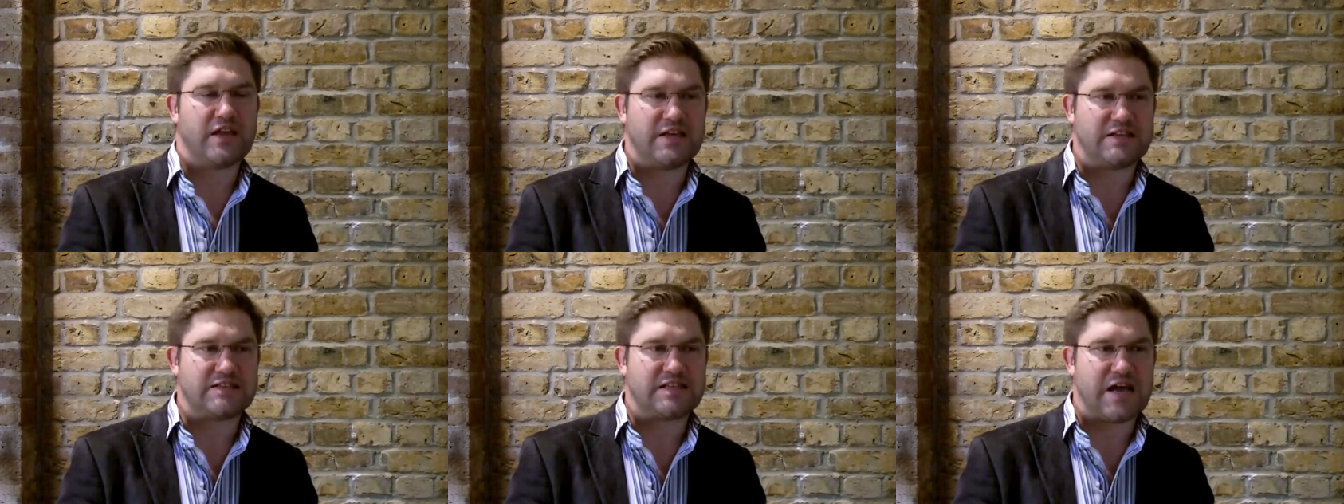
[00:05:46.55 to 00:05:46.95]

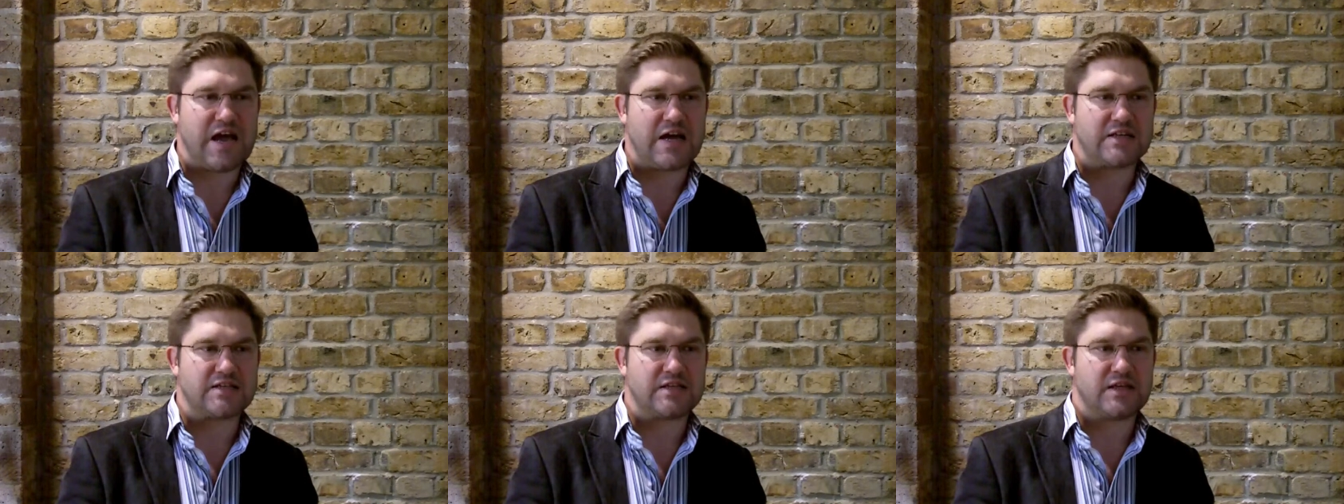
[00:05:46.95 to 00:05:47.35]
is
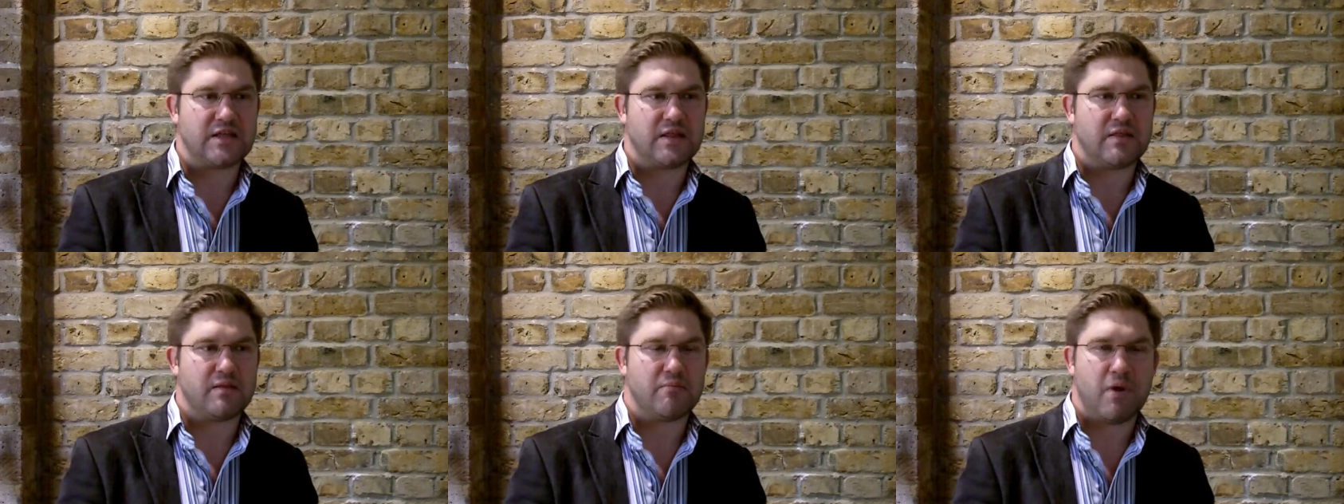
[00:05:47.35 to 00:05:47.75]
that
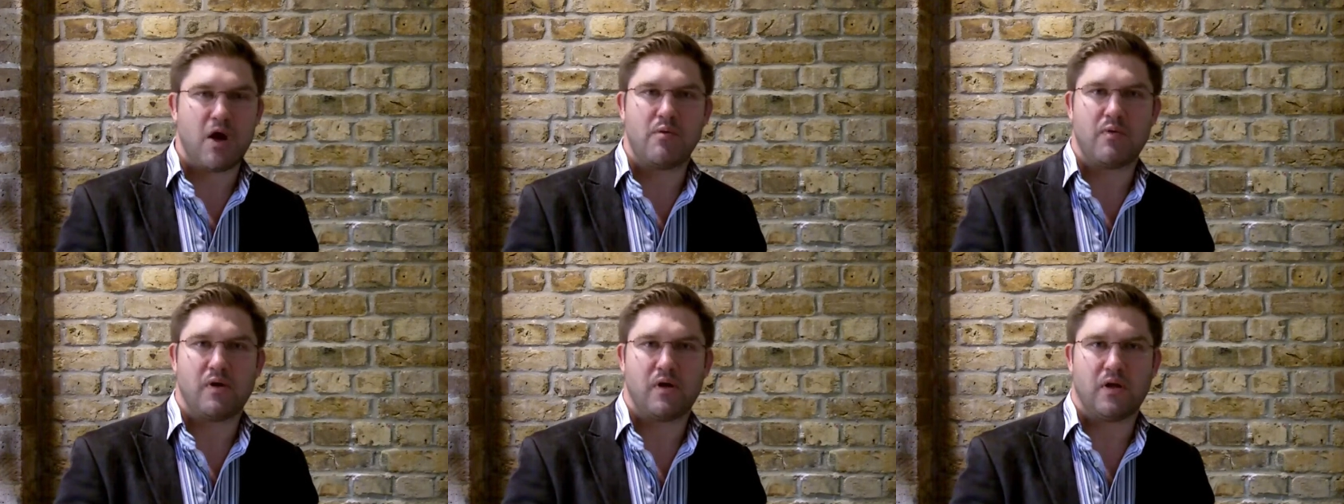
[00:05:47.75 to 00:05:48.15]
the
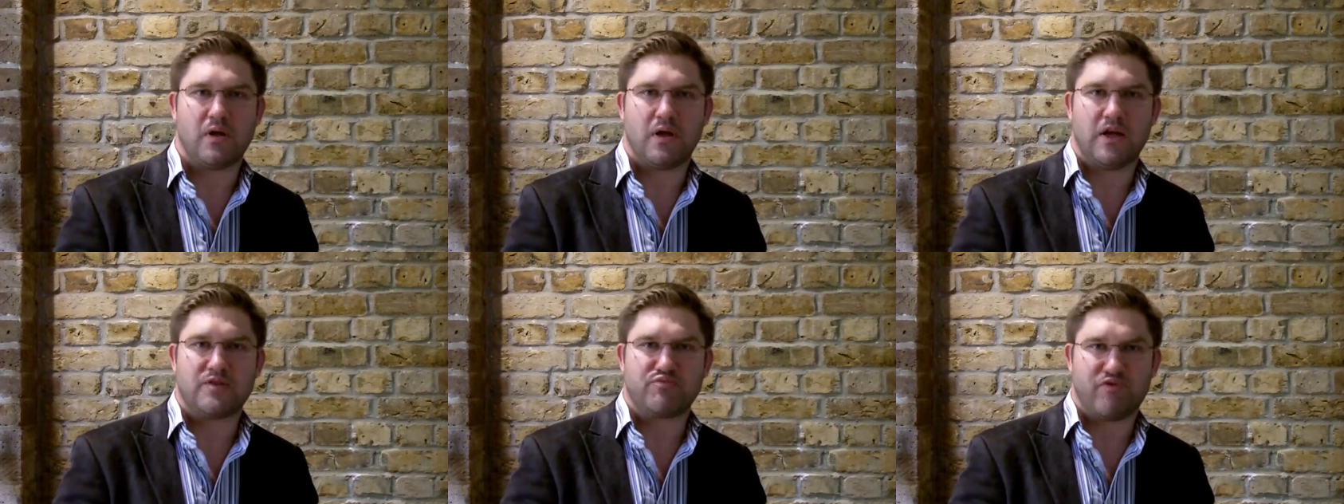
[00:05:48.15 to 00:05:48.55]

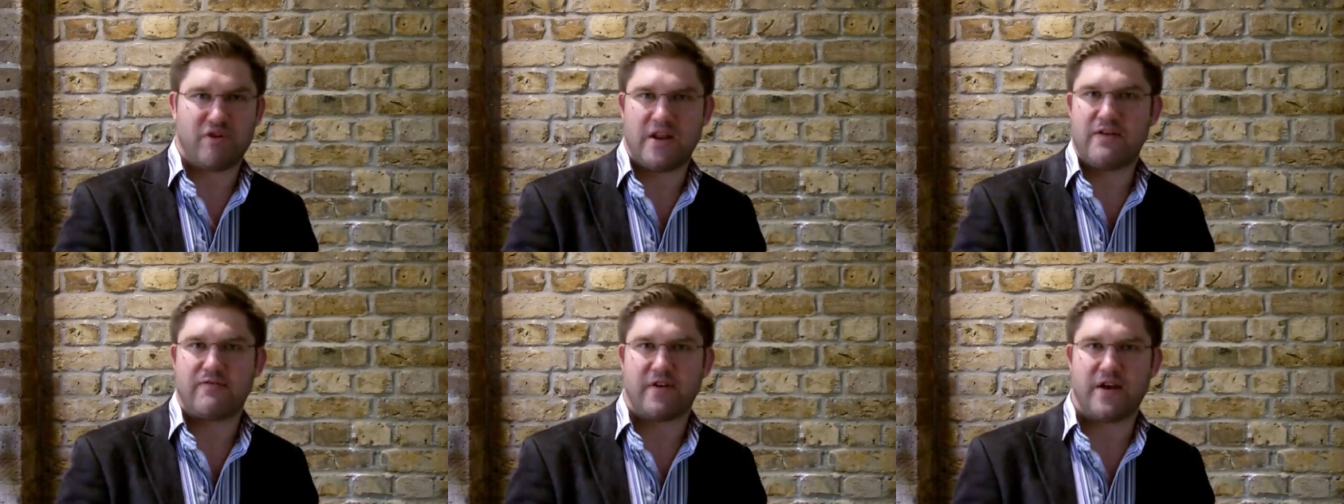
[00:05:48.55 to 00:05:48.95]
mobile has
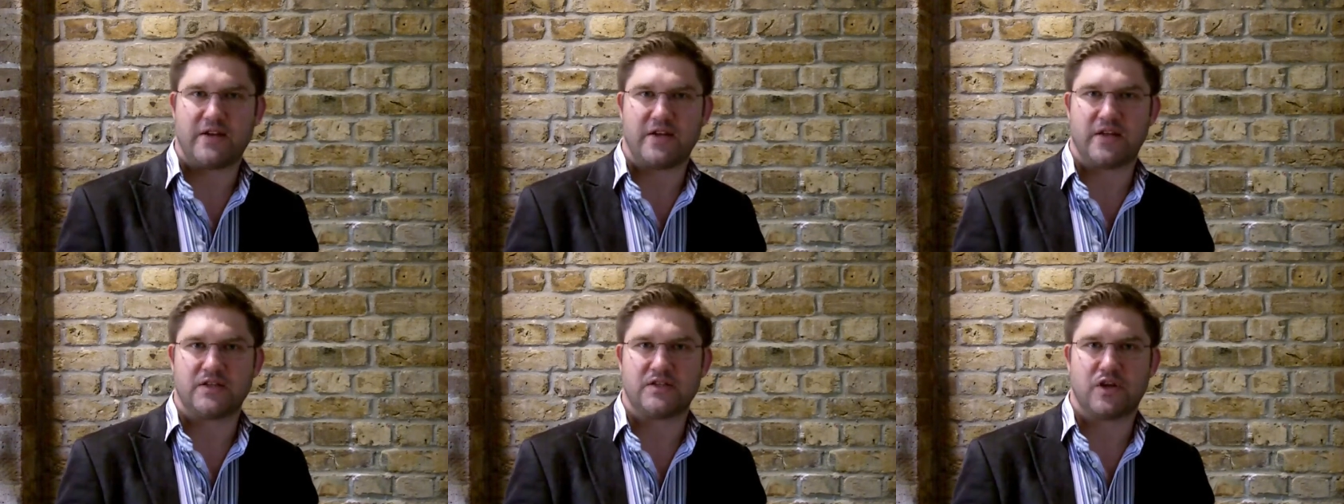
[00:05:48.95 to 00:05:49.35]

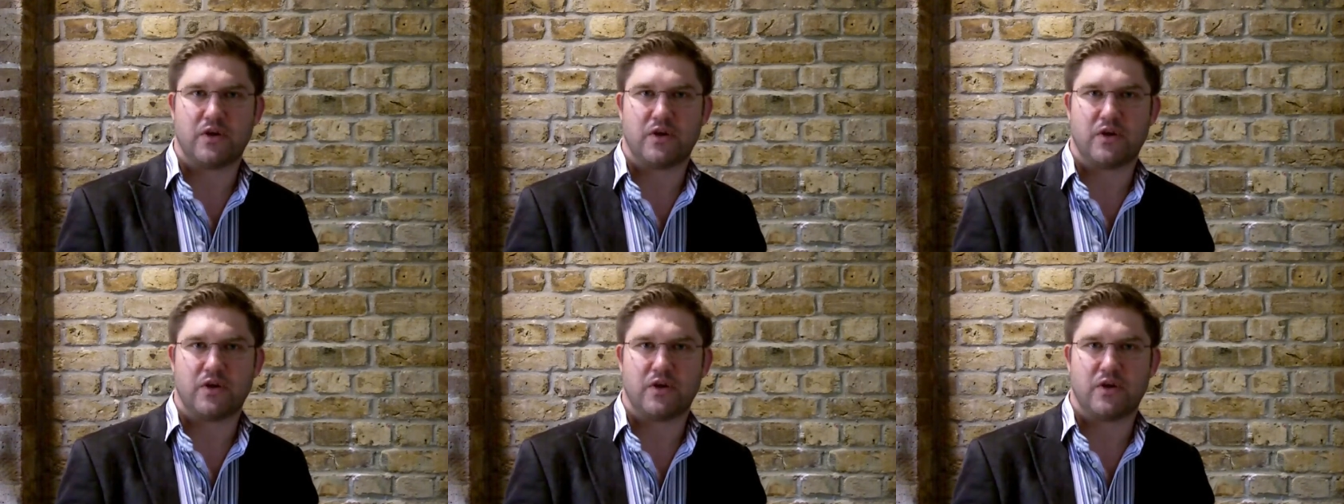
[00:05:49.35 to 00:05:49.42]
proliferated,